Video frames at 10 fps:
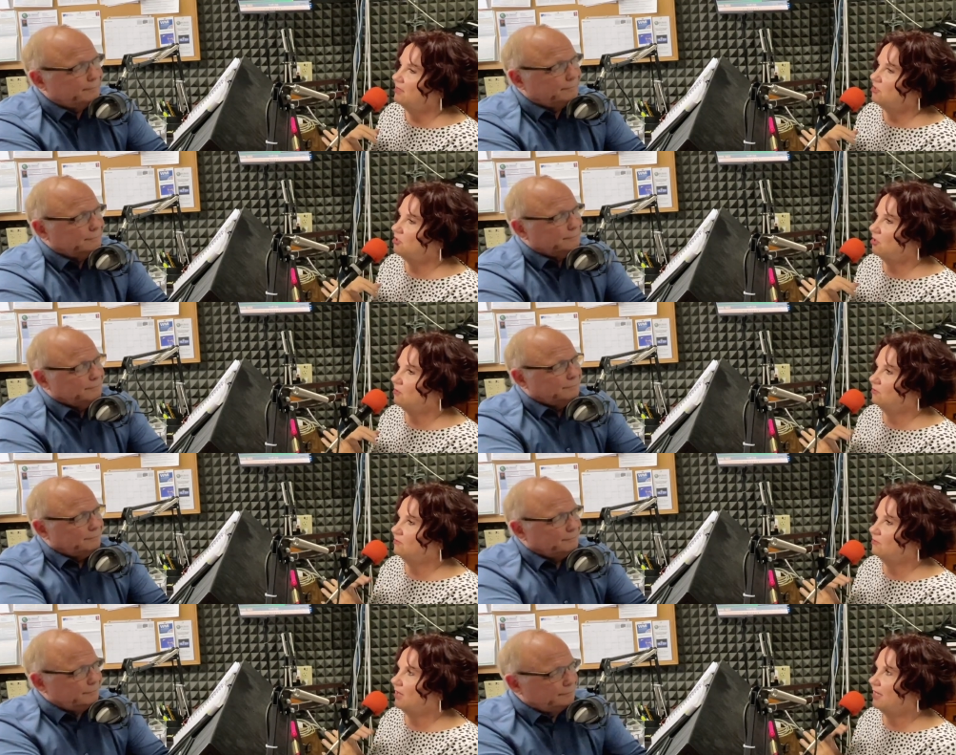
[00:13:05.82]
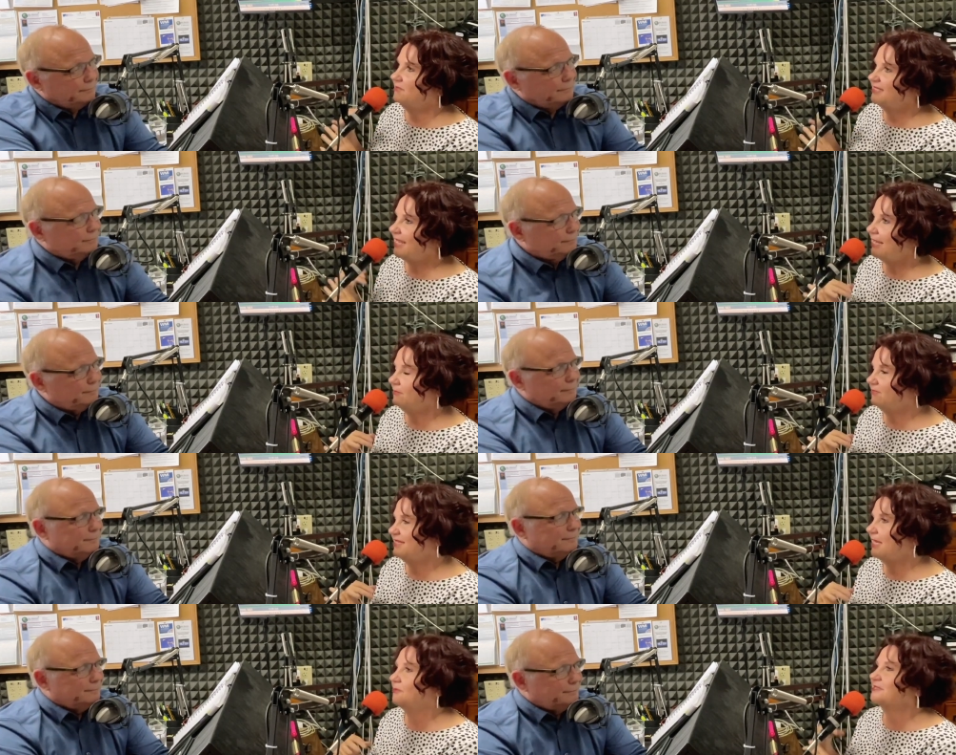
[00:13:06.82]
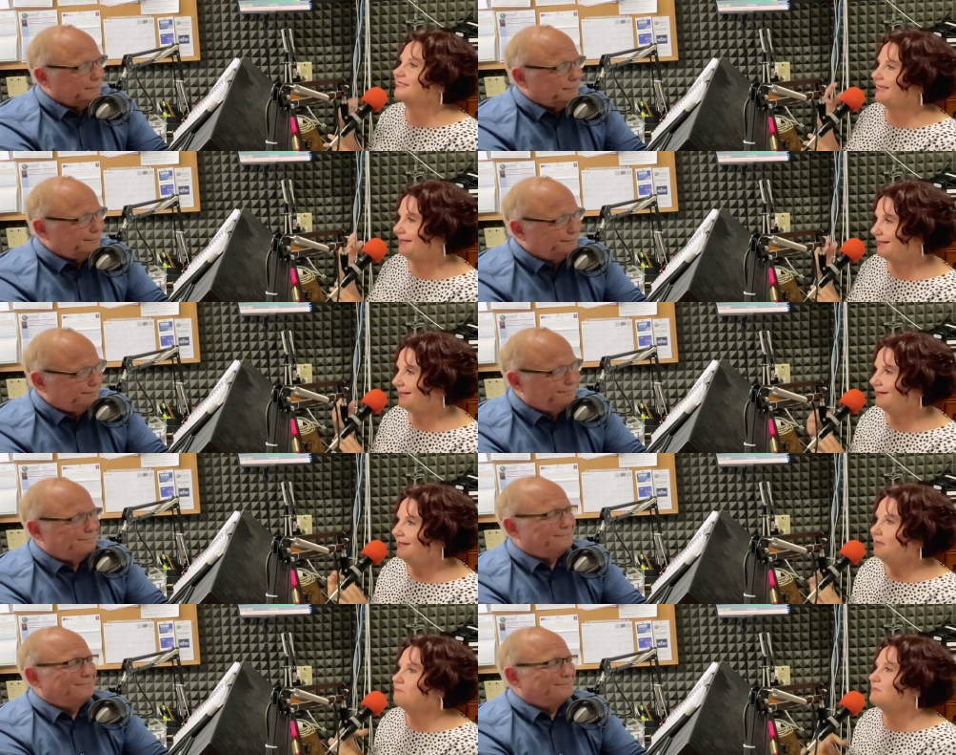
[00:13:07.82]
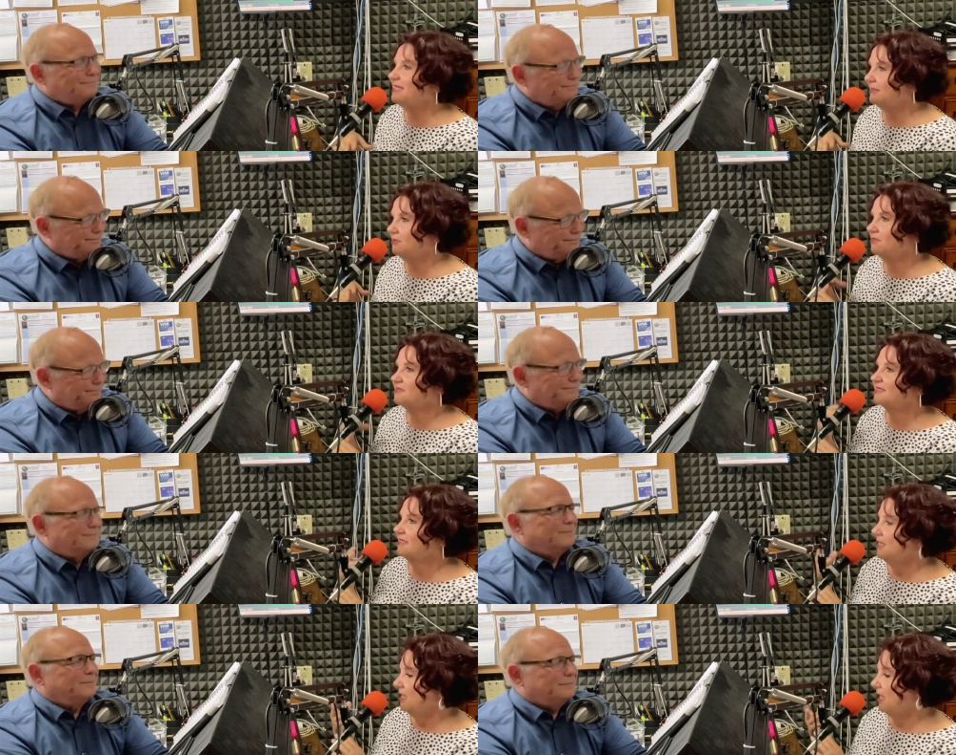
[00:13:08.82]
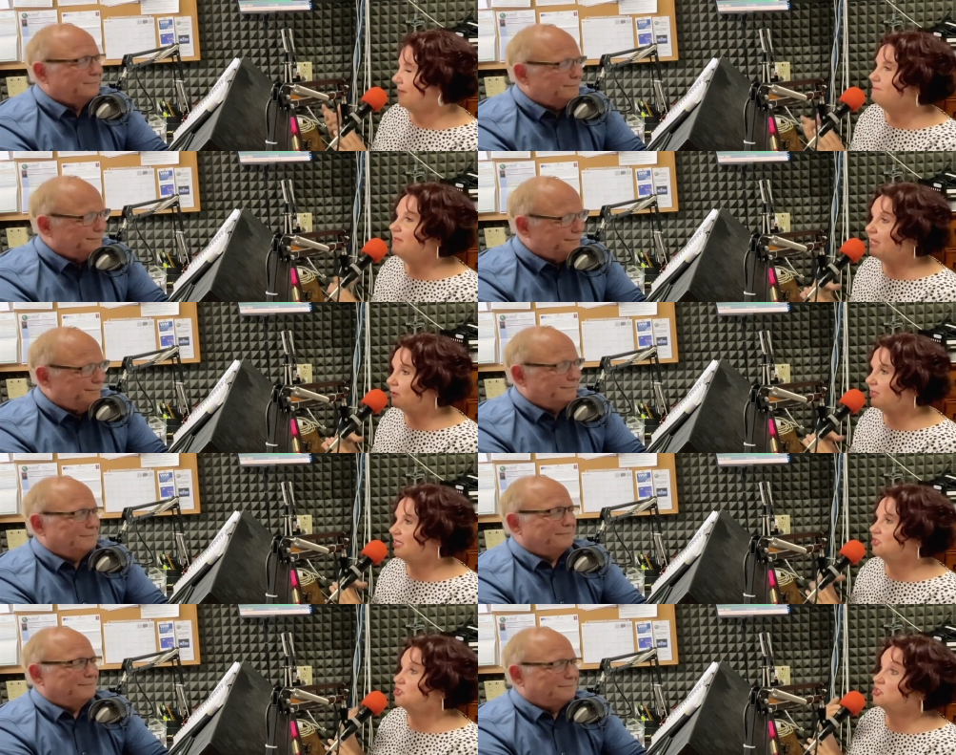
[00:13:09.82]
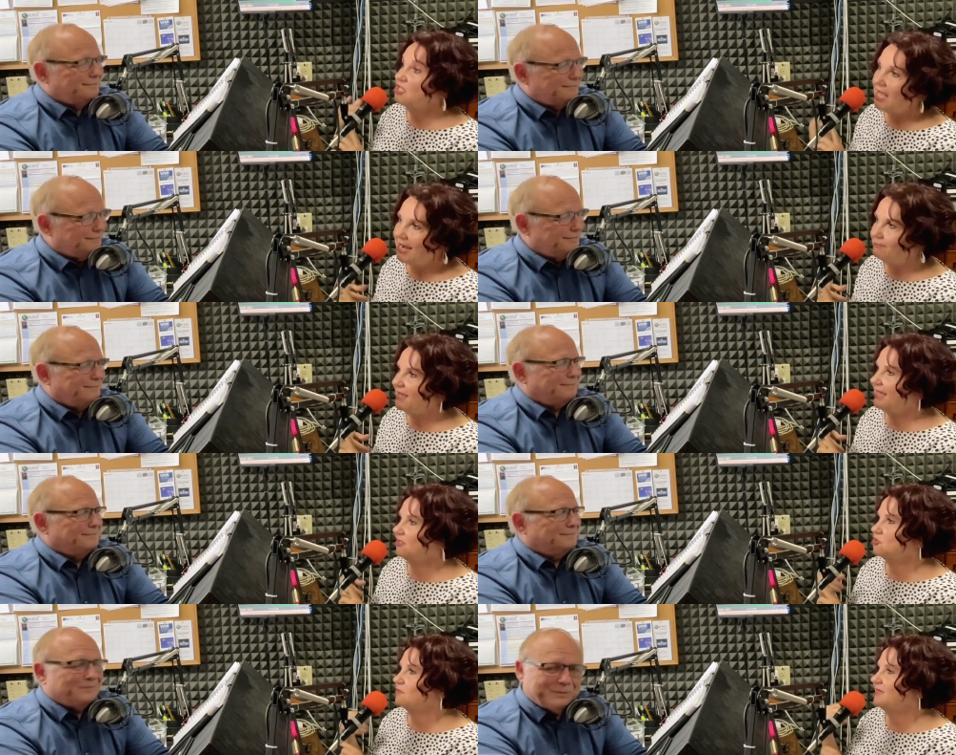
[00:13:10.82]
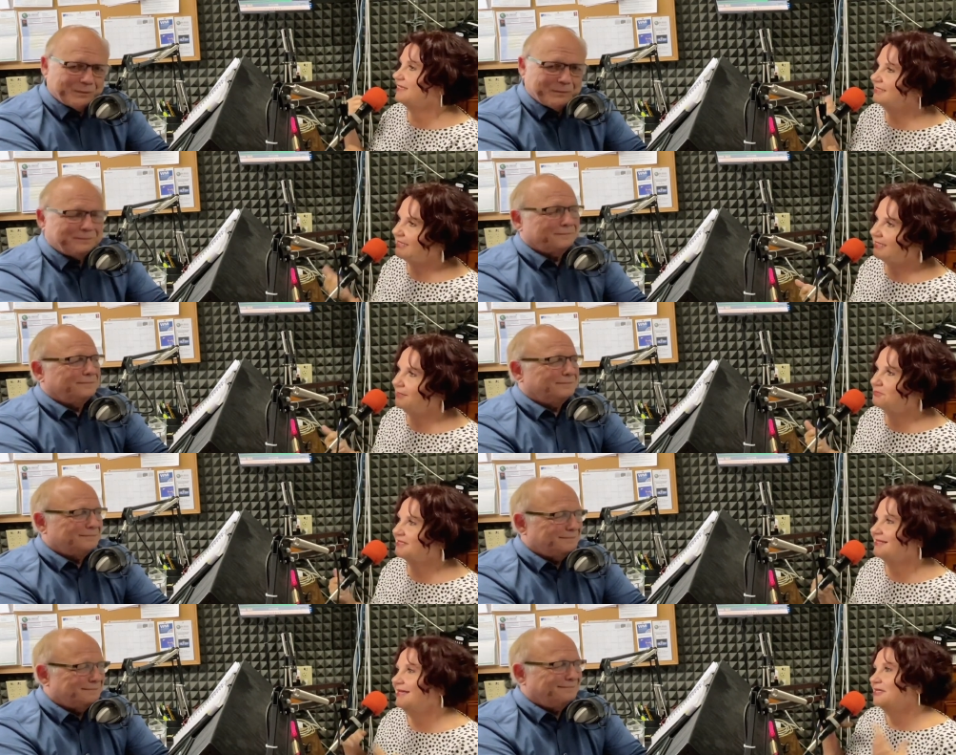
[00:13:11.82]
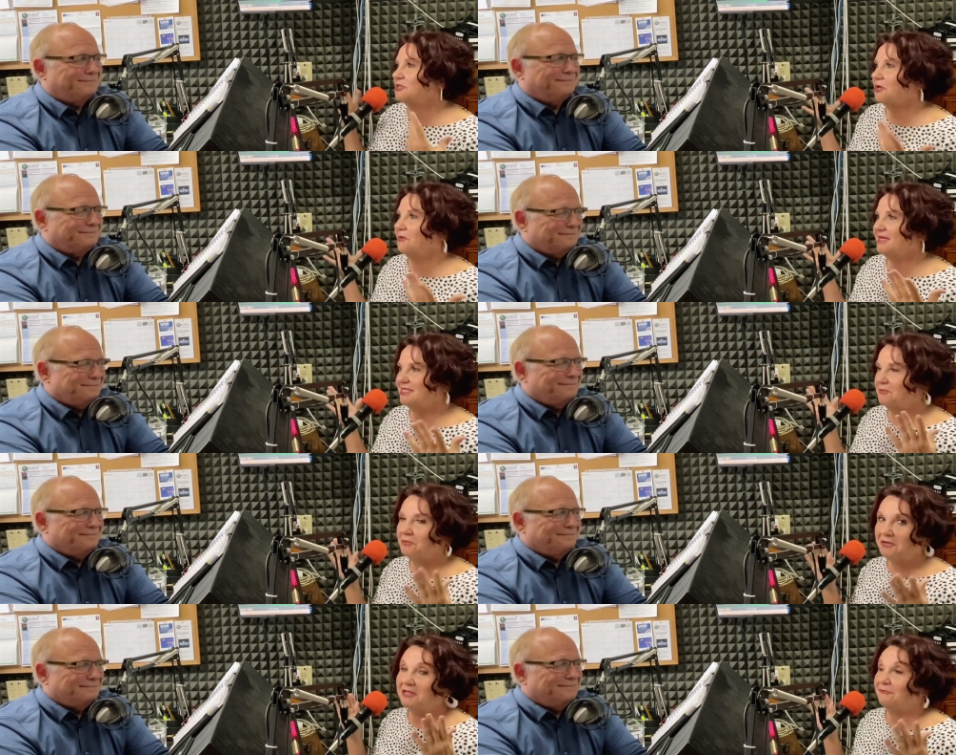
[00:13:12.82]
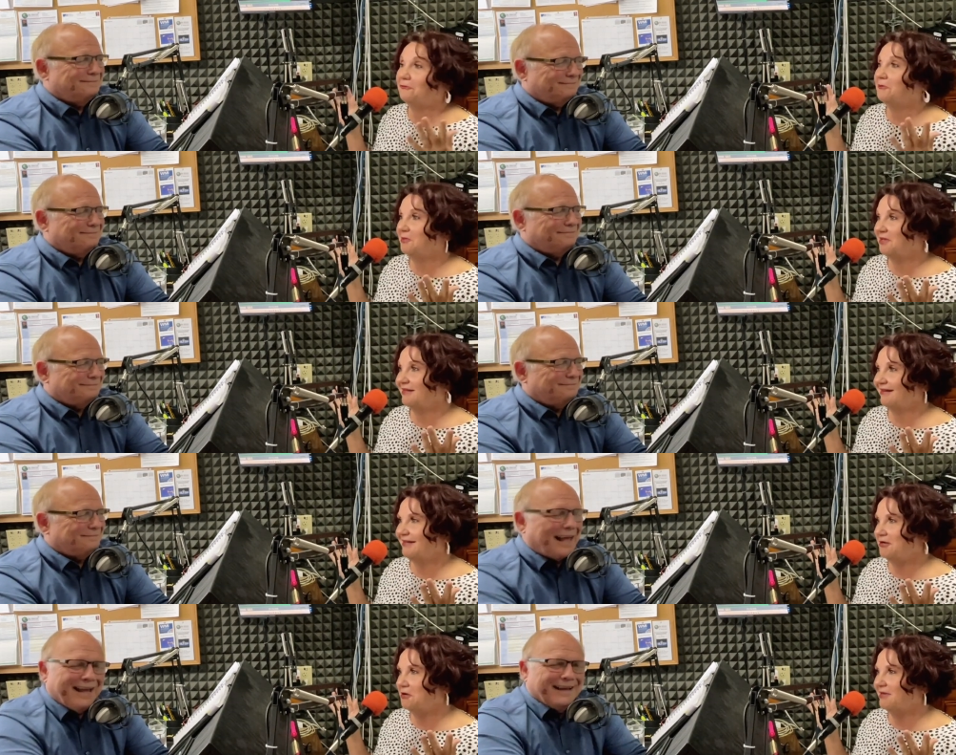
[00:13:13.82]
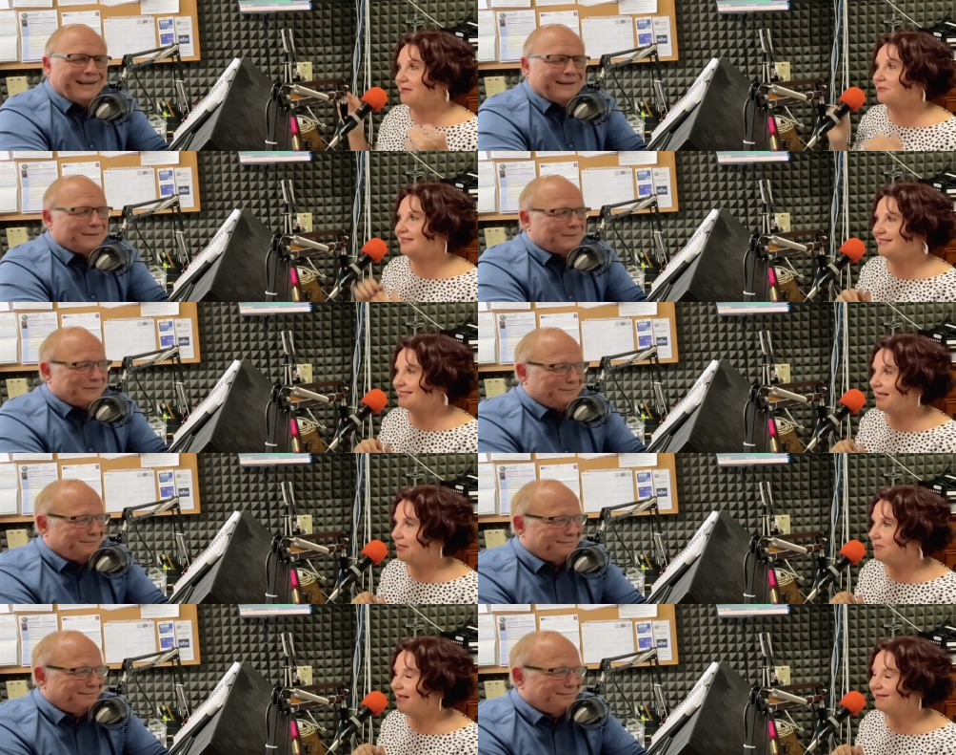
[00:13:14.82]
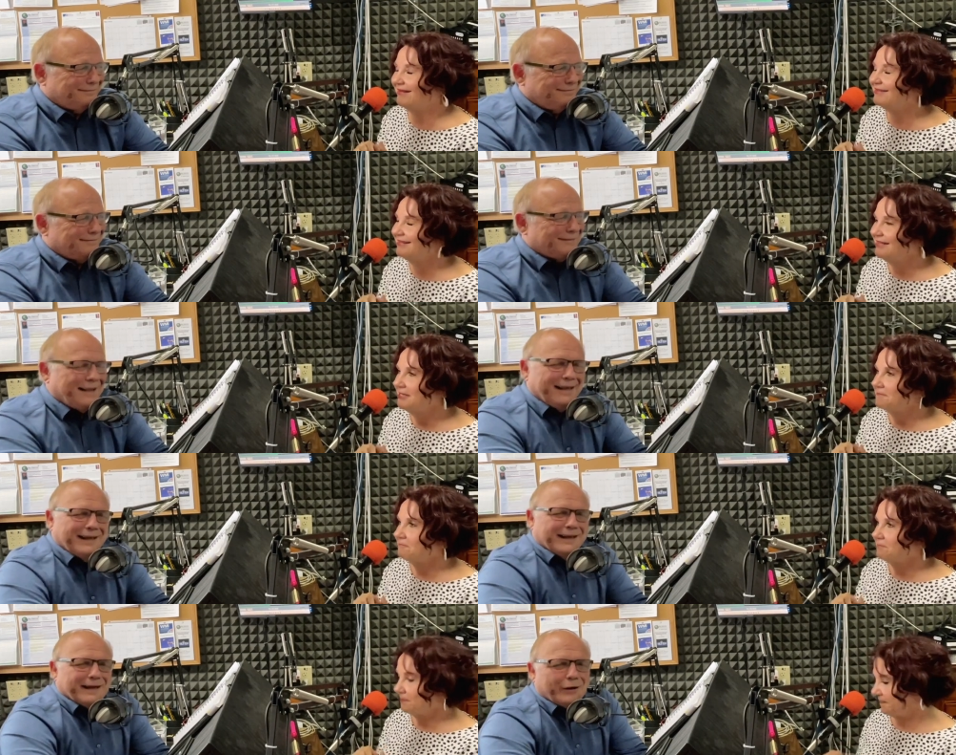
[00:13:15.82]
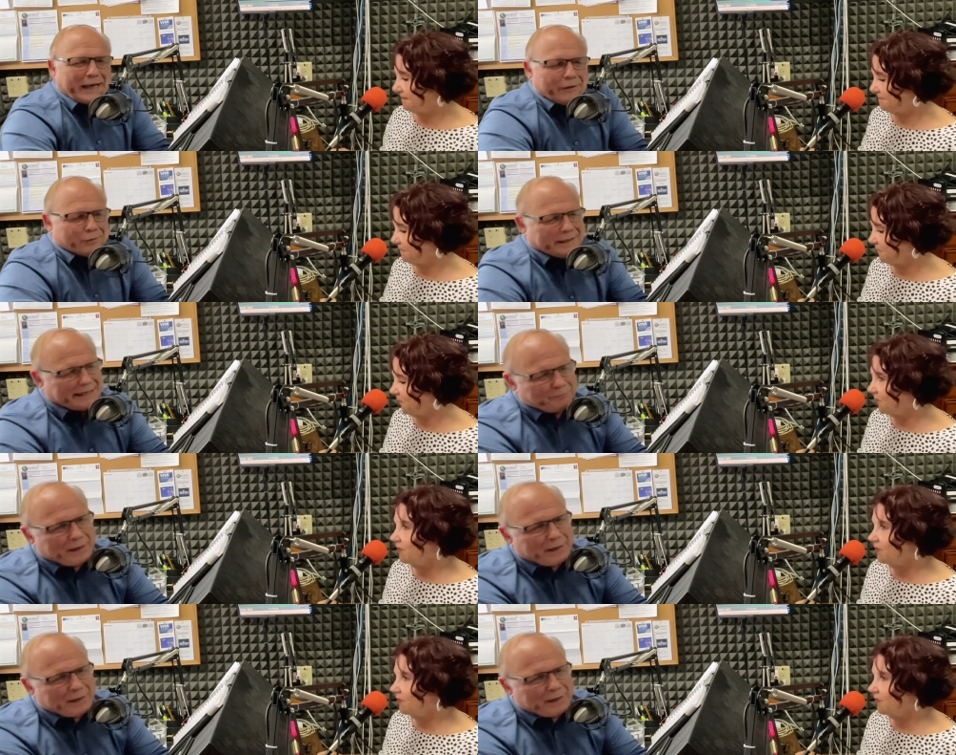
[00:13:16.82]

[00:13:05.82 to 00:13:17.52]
Speaker 1: you know um, ta table setting meals a marriage, time management tips. So it's a pretty full book, you know, and I'm really excited about it.
Speaker 2: Okay, we're going to get